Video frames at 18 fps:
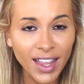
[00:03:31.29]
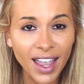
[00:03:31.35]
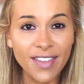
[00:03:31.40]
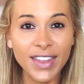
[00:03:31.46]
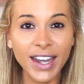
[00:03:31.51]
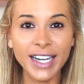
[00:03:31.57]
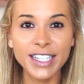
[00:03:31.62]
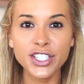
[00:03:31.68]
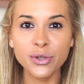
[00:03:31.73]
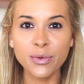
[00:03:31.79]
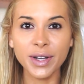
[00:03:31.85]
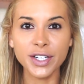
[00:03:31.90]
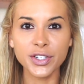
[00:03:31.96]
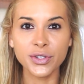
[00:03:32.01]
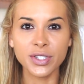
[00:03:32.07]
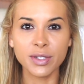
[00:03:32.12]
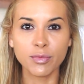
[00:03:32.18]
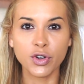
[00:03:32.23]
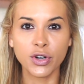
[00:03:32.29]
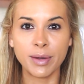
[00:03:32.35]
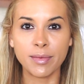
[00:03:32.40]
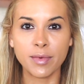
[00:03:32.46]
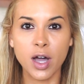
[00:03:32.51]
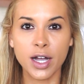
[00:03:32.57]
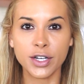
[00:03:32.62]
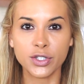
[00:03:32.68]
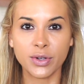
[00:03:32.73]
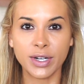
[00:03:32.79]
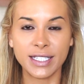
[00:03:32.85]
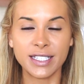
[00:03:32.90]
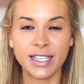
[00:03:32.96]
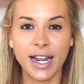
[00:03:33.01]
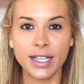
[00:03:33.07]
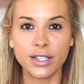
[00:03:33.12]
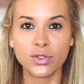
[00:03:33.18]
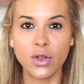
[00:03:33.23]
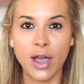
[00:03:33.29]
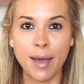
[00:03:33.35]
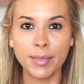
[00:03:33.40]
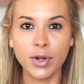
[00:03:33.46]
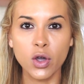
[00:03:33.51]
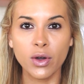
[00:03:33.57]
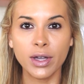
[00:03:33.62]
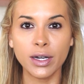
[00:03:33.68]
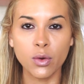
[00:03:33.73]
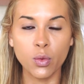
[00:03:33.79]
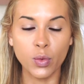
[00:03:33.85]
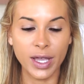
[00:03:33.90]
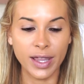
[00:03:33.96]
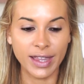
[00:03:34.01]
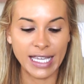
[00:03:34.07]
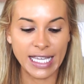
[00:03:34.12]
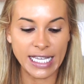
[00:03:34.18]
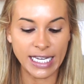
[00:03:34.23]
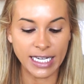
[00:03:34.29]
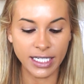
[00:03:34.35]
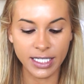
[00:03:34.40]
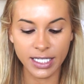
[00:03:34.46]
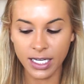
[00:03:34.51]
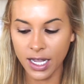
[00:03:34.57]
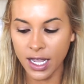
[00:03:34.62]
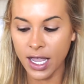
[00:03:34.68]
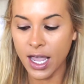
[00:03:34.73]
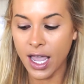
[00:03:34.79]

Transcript: And then I do want to do some cream contouring today. So I'm gonna go in with heat.